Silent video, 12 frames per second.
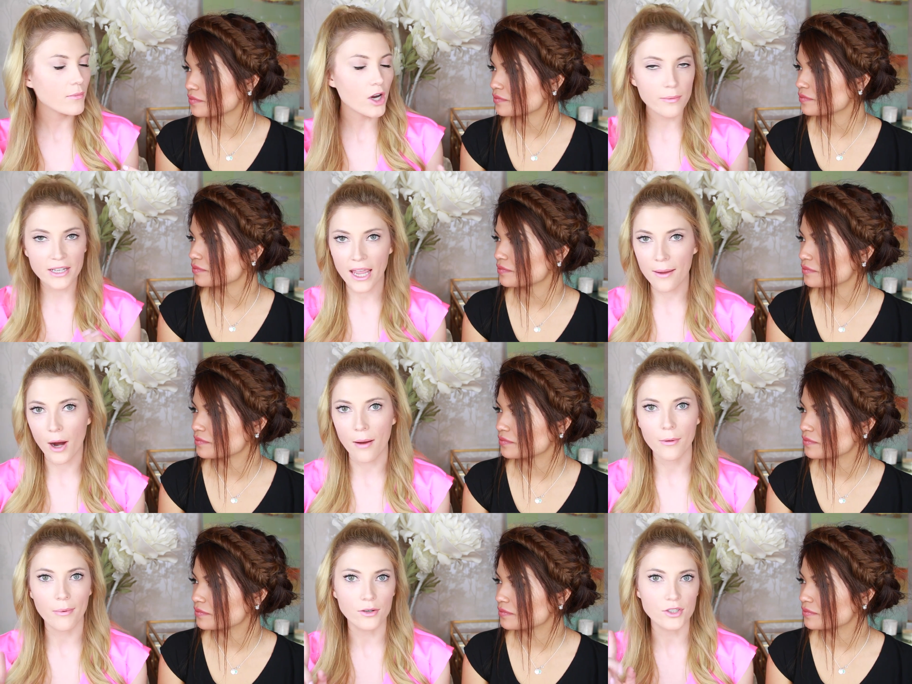Speaker 1: Urban Decay
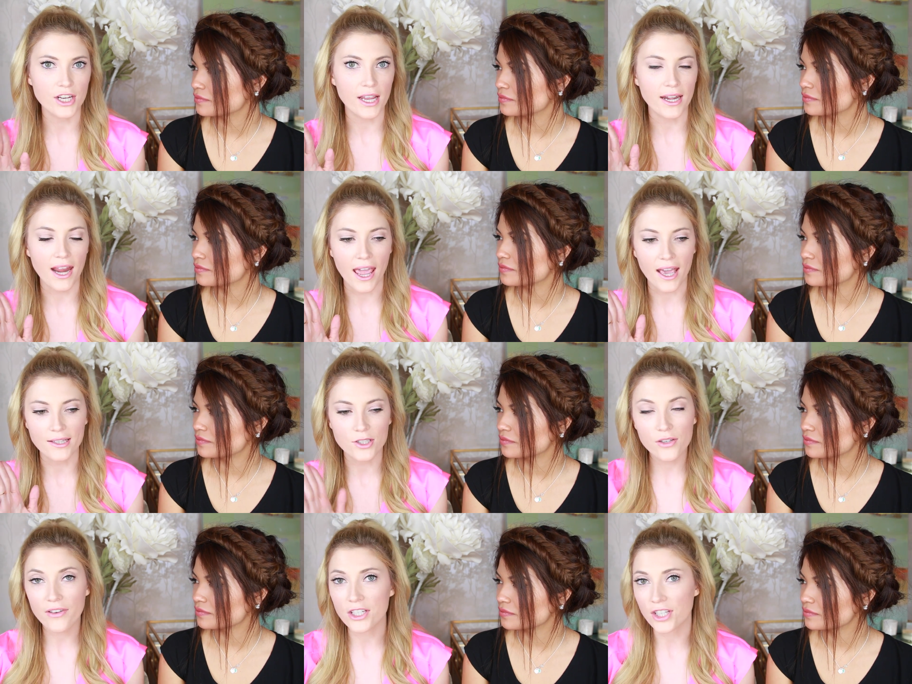Primer Potion and
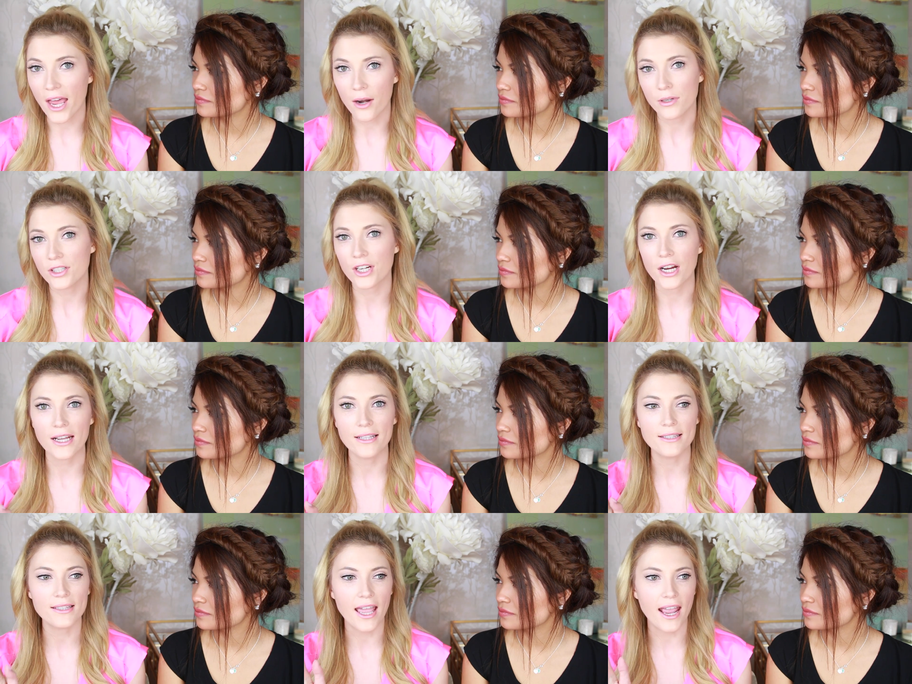Too Faced Shadow
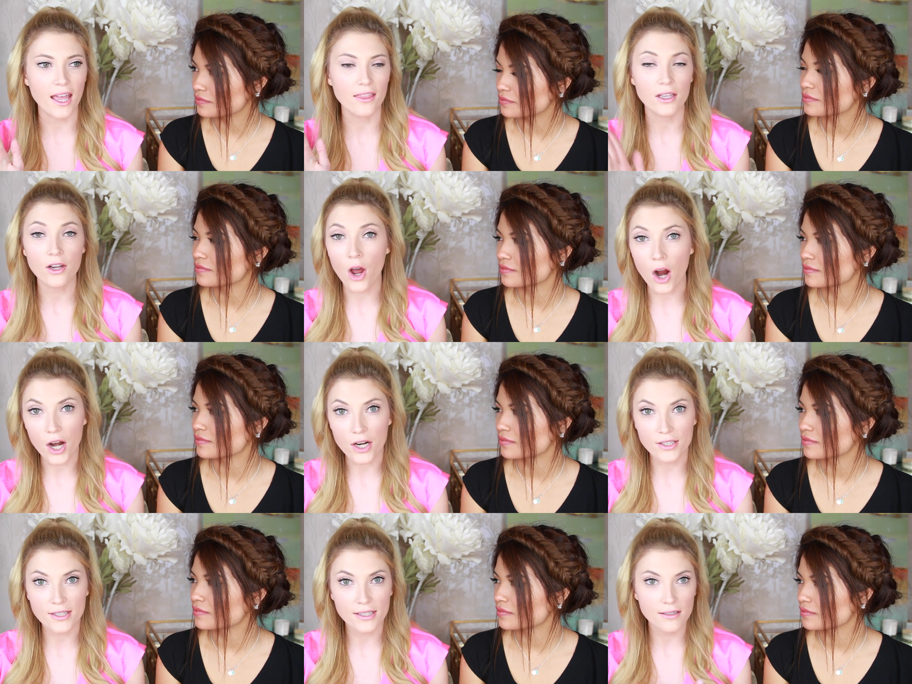Insurance and the
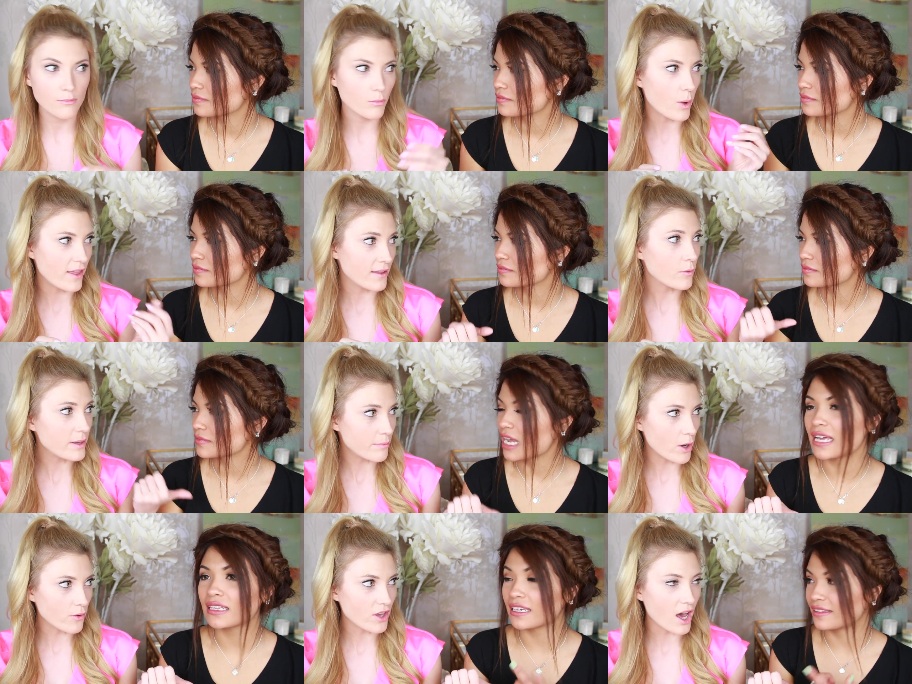NARS one that we
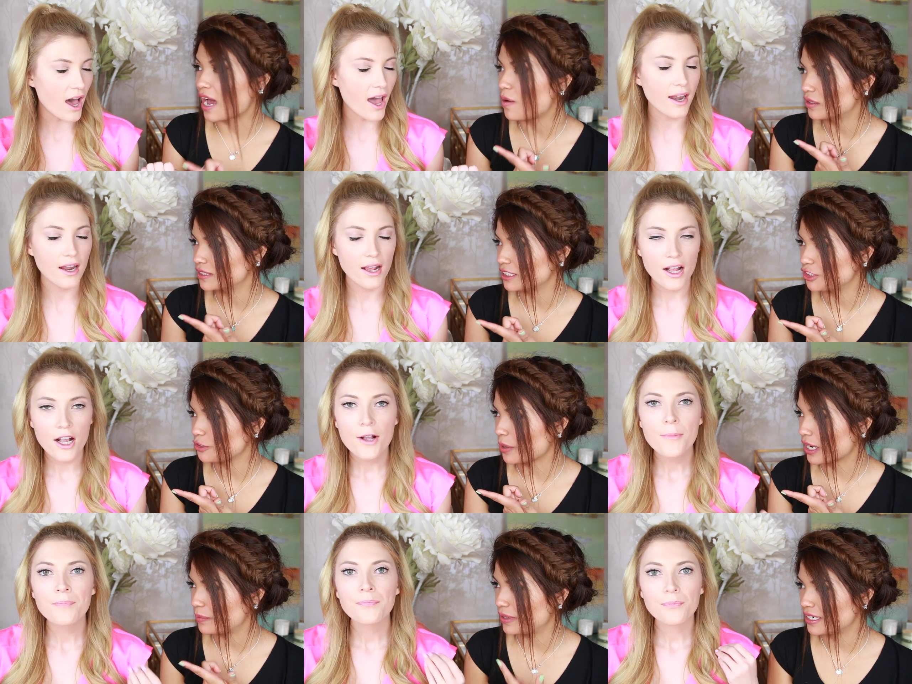both I like got. that one
Speaker 2: since you
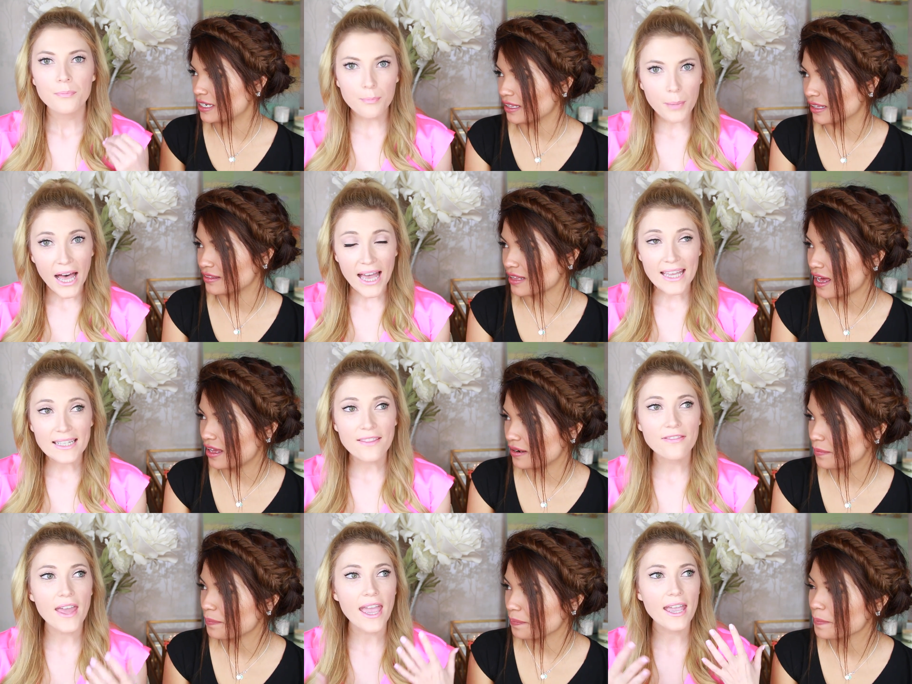recommended it. Like but
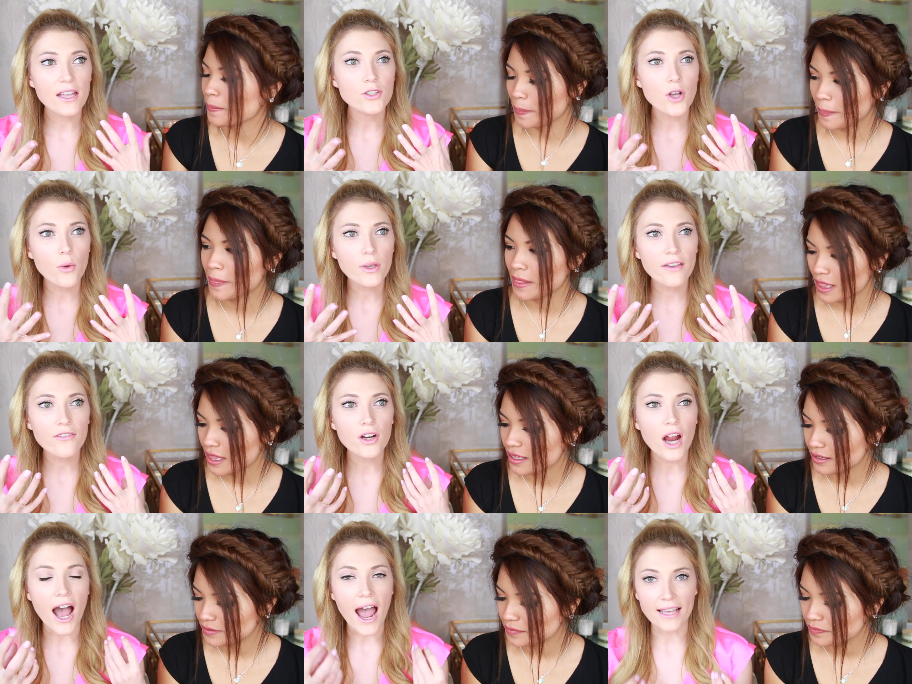that.
Speaker 1: they don't give
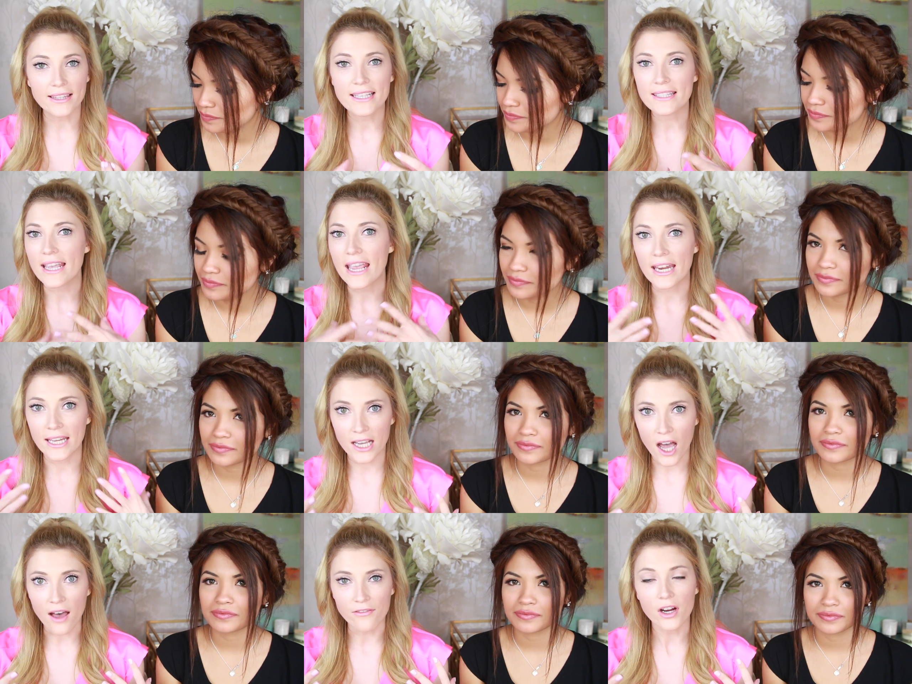your eyelids any
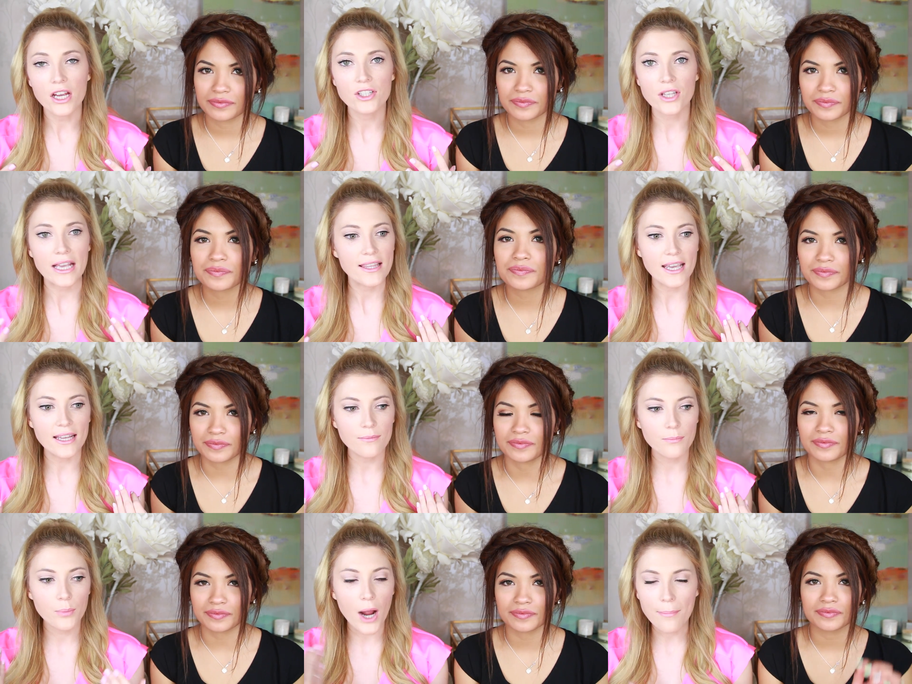coverage. Like mm -hmm. it
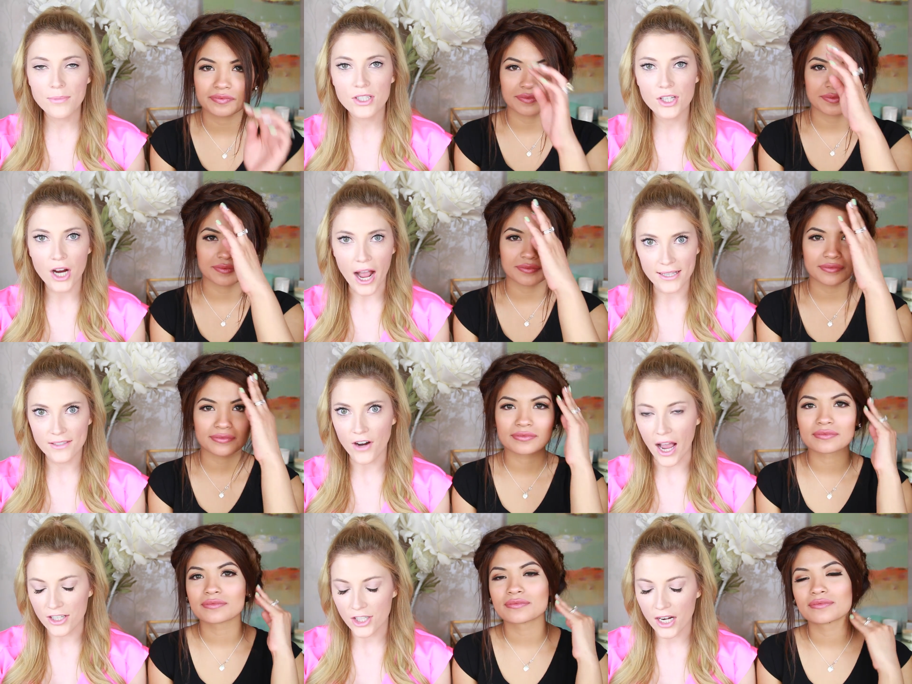mm-hmm. preps your eyes
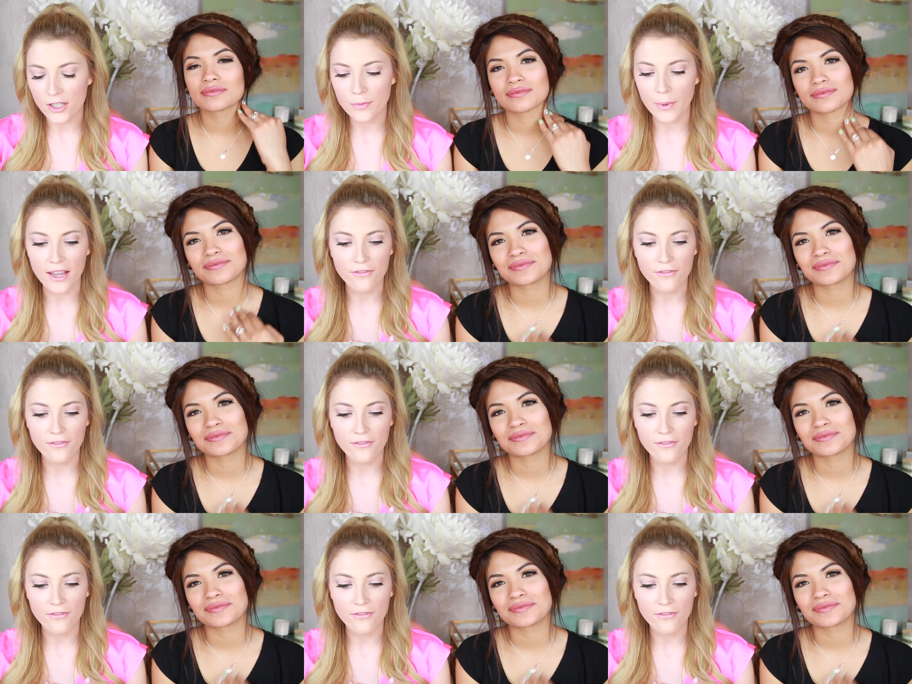for eyeshadows, but